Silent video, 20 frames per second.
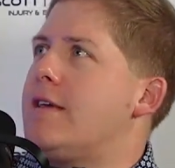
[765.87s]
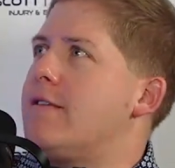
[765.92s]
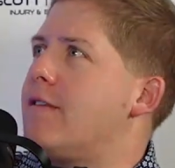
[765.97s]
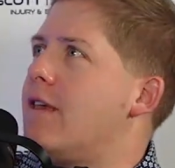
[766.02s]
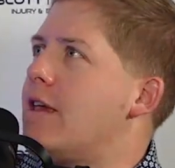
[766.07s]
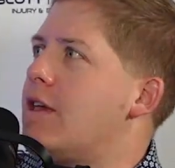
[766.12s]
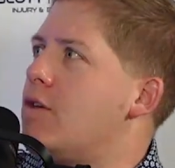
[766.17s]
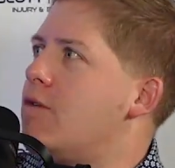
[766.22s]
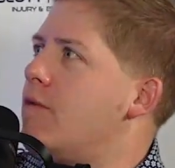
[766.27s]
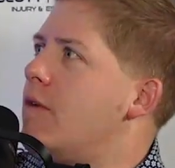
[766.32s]
It's
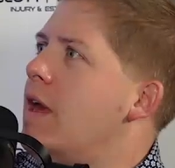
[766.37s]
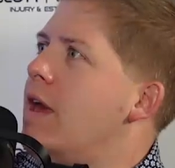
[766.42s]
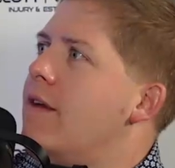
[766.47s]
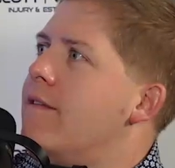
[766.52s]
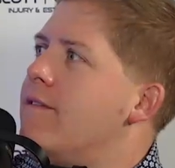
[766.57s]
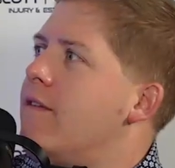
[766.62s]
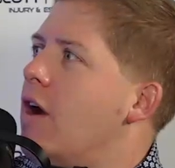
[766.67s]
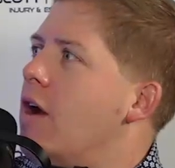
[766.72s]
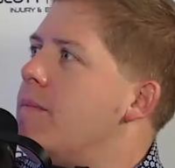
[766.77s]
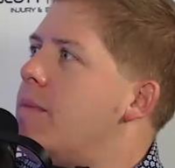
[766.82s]
like you
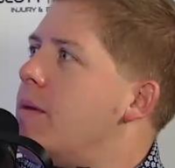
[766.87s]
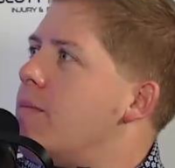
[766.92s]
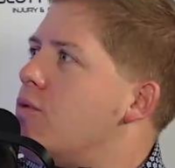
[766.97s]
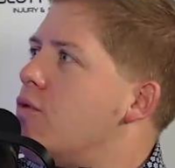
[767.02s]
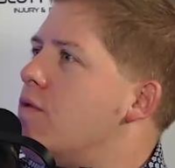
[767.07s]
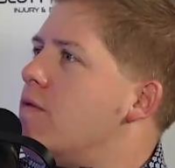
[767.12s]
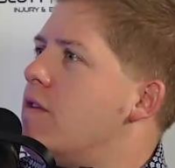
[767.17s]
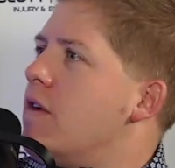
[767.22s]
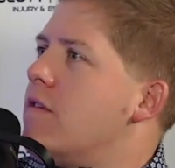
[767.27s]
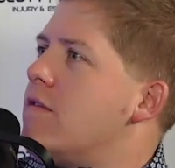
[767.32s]
find people
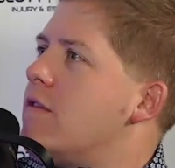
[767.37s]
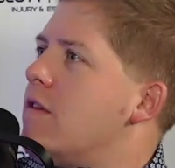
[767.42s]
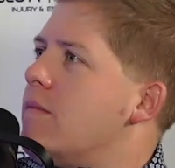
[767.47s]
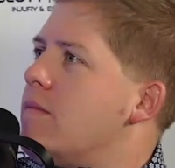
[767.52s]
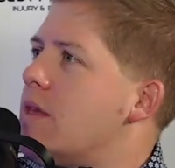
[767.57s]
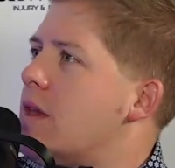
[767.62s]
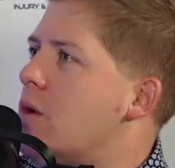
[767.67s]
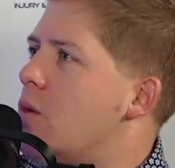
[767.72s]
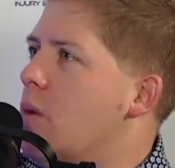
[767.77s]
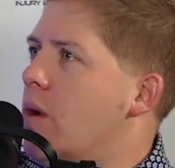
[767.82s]
who've done
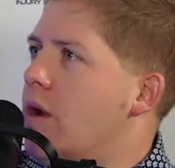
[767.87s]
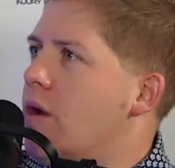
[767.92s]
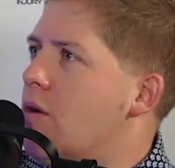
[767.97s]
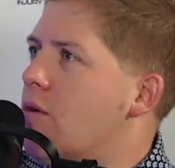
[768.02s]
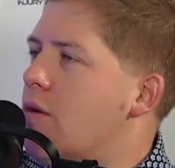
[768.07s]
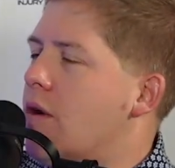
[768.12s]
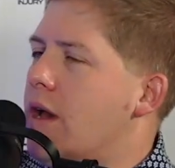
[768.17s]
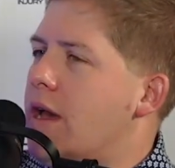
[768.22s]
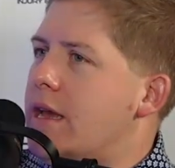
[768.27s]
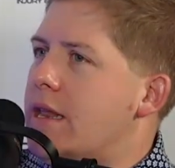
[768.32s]
something well,
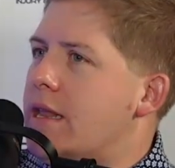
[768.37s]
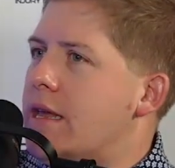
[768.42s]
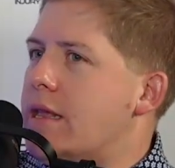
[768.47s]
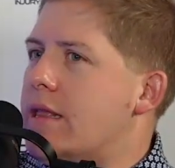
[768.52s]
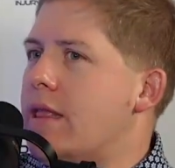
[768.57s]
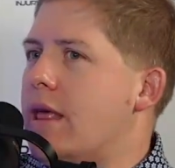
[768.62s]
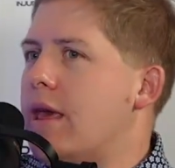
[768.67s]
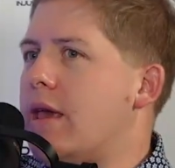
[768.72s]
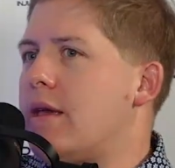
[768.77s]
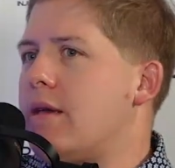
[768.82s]
right?
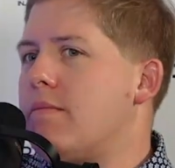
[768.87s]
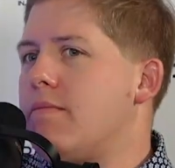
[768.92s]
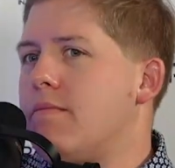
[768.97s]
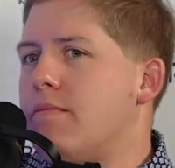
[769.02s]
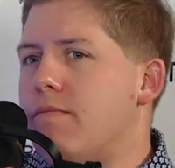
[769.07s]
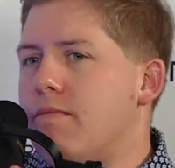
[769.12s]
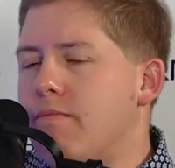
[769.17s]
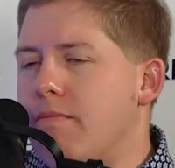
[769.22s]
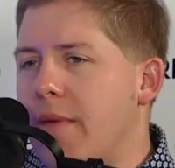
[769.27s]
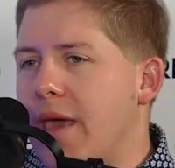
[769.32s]
And, like,
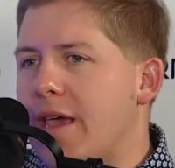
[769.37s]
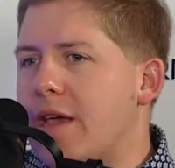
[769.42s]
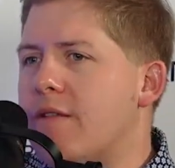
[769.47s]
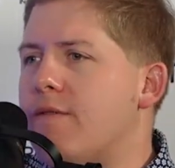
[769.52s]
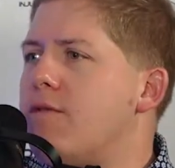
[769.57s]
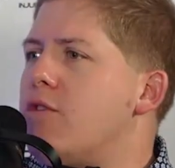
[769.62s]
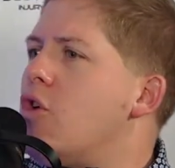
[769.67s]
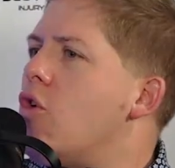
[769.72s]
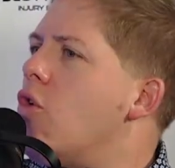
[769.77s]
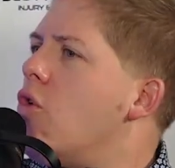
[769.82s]
make
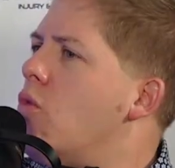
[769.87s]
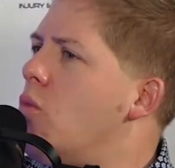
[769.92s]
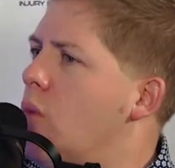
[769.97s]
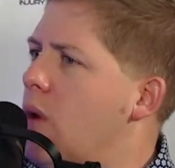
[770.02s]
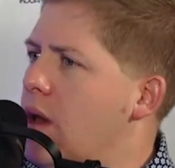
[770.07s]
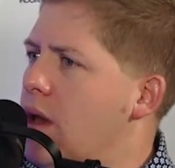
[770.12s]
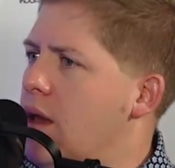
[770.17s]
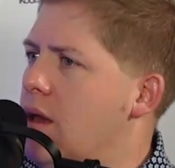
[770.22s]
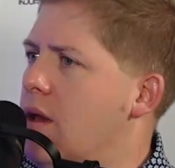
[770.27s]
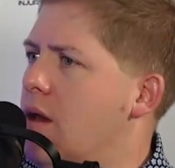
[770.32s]
it your own
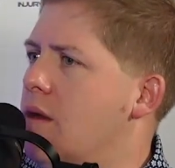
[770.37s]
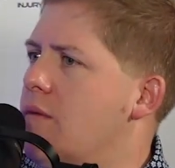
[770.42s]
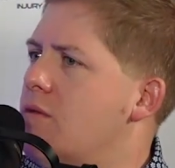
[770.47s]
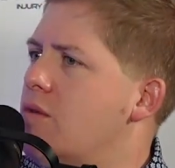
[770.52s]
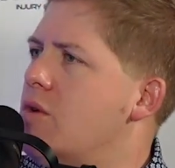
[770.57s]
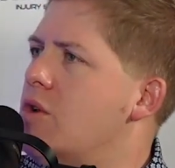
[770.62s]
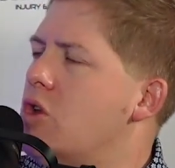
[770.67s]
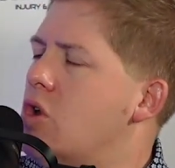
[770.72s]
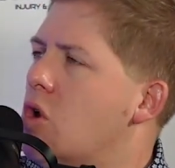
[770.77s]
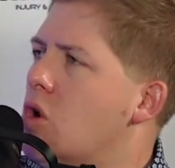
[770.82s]
way and
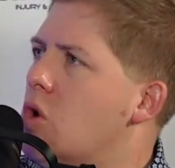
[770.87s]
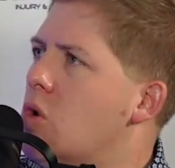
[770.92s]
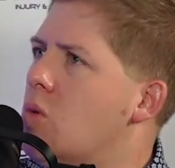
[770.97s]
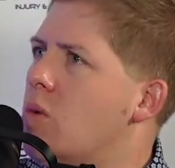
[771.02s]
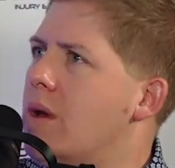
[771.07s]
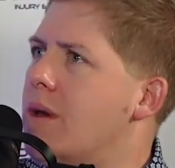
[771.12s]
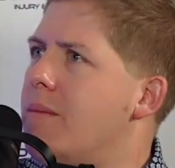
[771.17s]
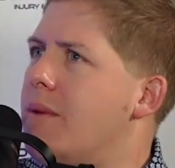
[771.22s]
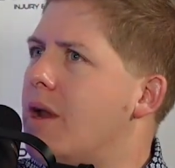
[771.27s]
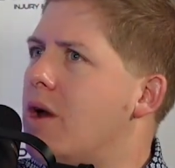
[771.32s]
do it your own
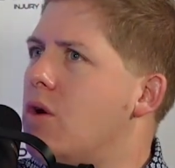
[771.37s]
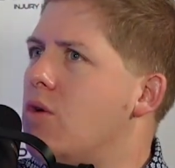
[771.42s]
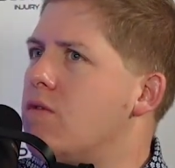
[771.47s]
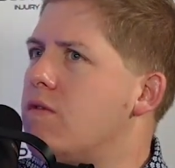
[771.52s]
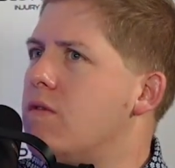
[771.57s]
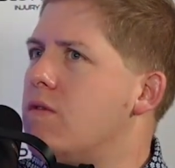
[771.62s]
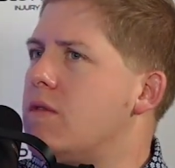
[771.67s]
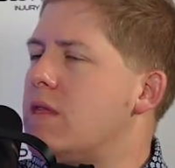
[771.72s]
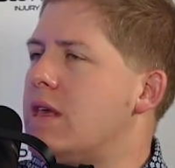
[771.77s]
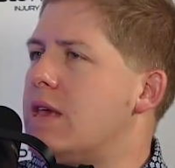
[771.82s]
way. But I
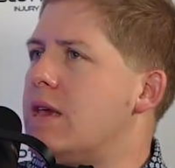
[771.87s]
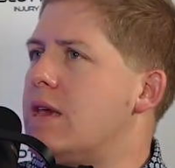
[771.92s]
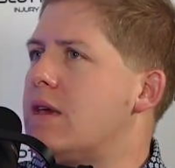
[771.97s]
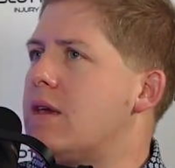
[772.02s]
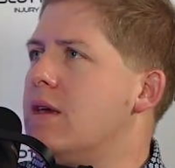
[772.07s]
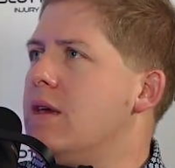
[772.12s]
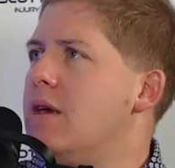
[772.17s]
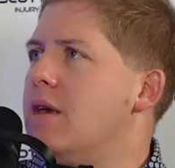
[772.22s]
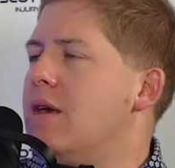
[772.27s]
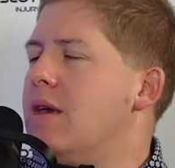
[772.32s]
also
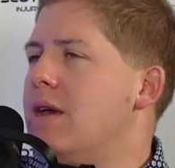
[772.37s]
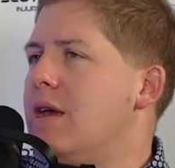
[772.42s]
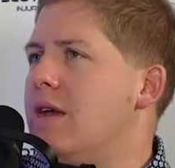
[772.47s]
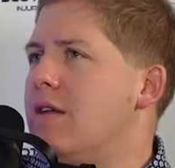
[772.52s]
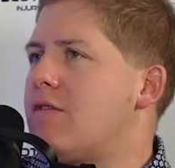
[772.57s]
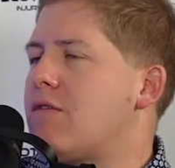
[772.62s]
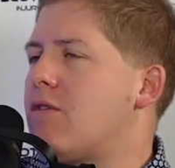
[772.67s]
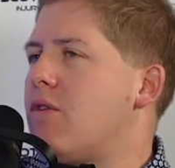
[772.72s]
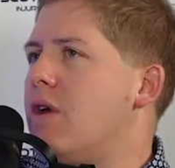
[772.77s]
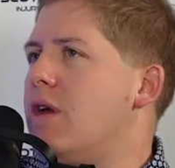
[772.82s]
think
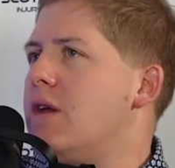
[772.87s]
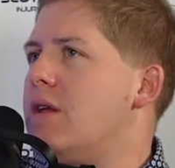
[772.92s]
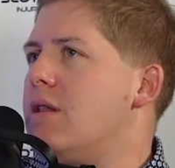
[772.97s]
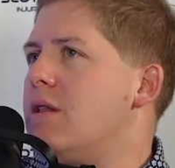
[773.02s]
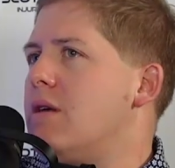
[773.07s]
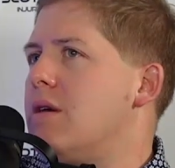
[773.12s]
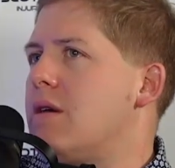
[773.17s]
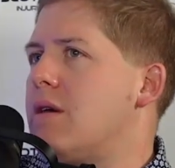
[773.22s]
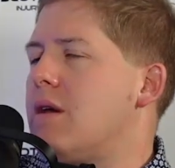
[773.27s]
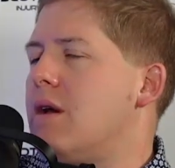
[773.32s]
it's great
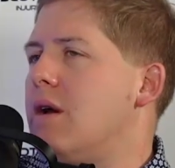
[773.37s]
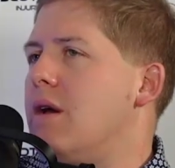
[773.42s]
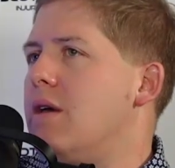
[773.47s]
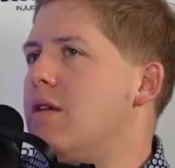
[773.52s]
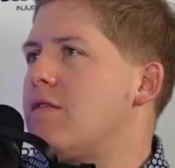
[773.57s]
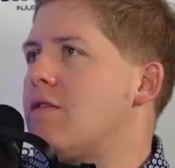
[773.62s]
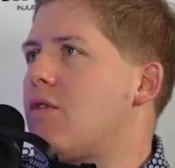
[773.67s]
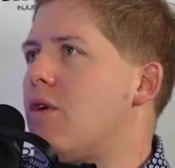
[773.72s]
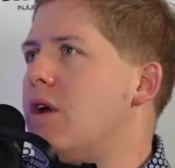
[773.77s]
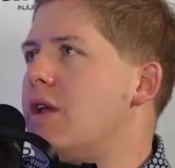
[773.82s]

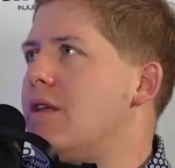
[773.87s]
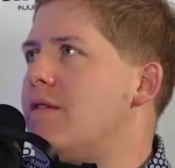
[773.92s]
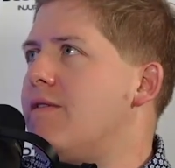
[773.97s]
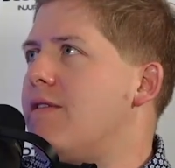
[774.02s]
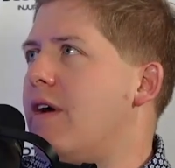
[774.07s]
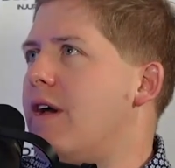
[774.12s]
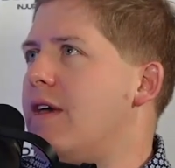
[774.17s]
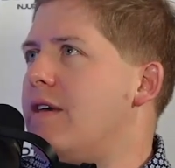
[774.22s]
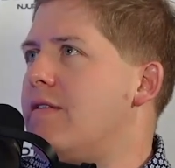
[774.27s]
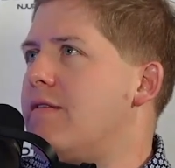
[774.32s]

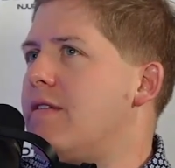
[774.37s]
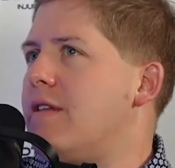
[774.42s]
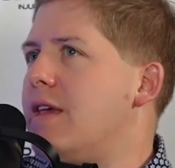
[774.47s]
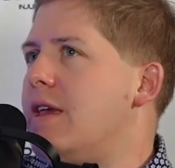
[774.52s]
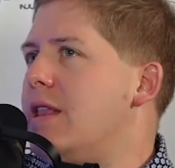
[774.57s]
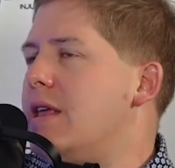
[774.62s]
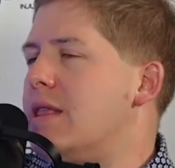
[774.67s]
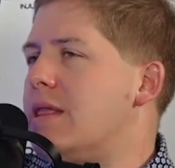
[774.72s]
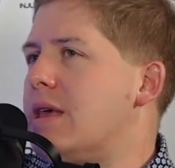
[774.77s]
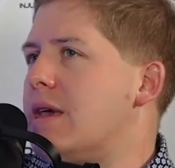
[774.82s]
advice to
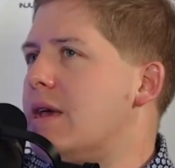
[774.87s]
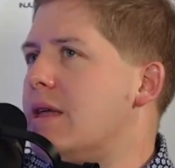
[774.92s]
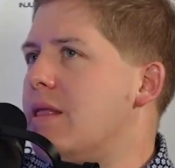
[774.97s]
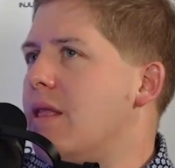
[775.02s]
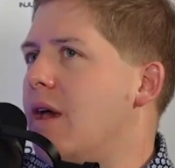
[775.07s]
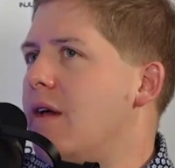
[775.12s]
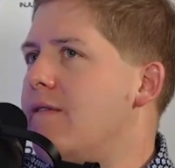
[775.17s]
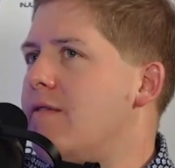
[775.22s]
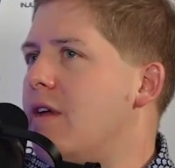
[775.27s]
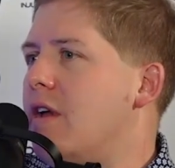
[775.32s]
anything in
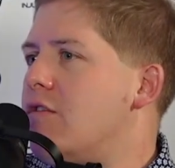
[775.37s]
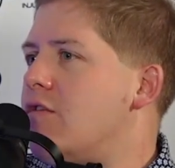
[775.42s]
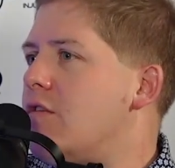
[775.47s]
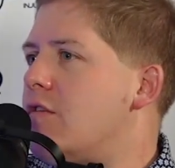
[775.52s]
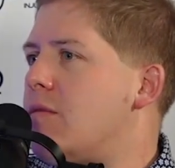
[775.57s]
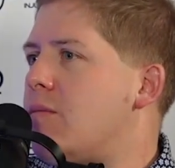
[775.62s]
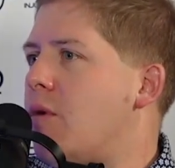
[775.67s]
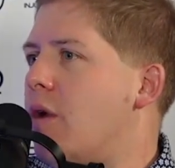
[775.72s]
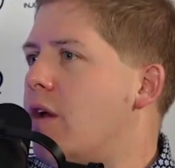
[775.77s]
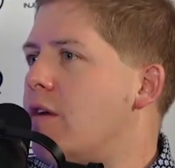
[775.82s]
life, not
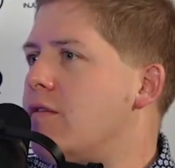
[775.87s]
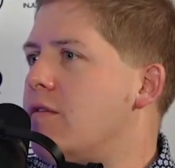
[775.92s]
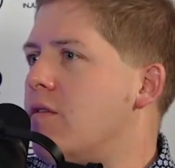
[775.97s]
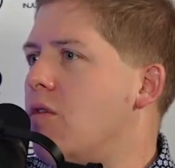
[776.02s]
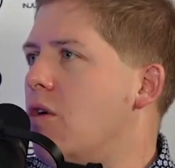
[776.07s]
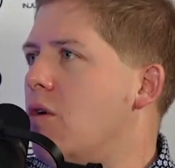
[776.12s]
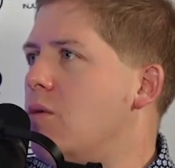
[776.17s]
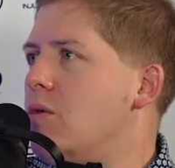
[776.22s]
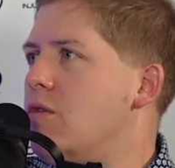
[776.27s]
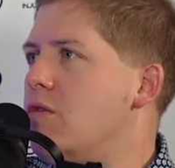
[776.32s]
just to practice the
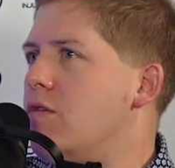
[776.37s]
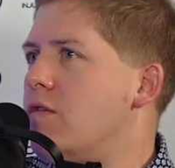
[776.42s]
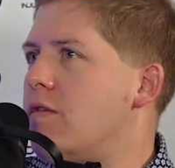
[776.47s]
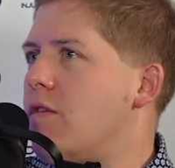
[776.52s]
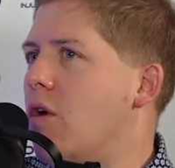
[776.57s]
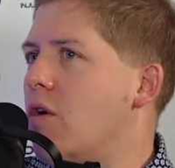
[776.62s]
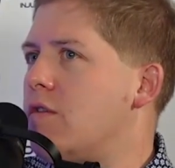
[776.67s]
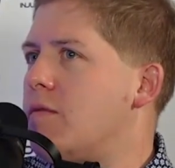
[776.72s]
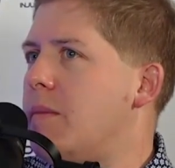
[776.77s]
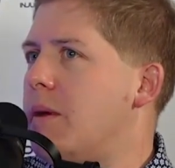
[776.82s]
law, what you just
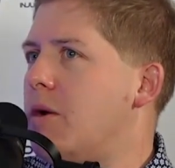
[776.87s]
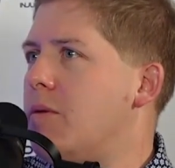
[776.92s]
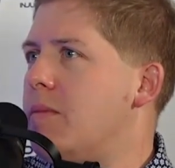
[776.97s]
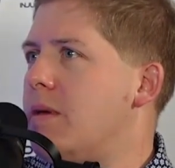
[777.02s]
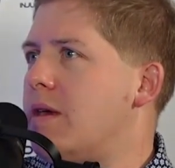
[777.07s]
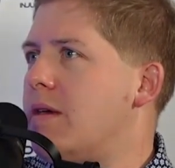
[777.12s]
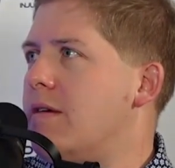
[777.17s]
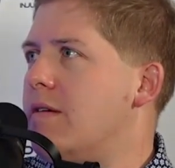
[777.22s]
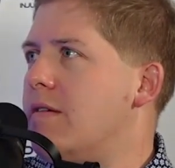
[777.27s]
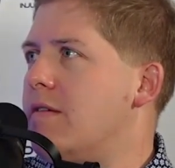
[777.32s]
talked about,
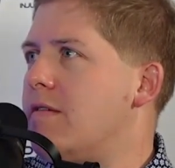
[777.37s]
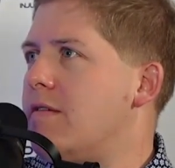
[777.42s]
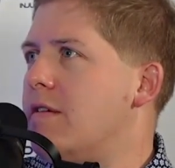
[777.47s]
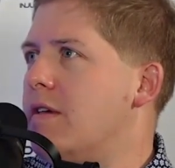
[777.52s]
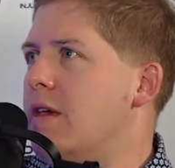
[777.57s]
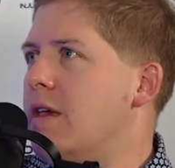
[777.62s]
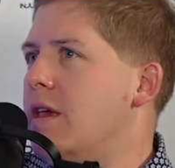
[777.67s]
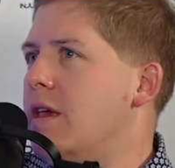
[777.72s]
because,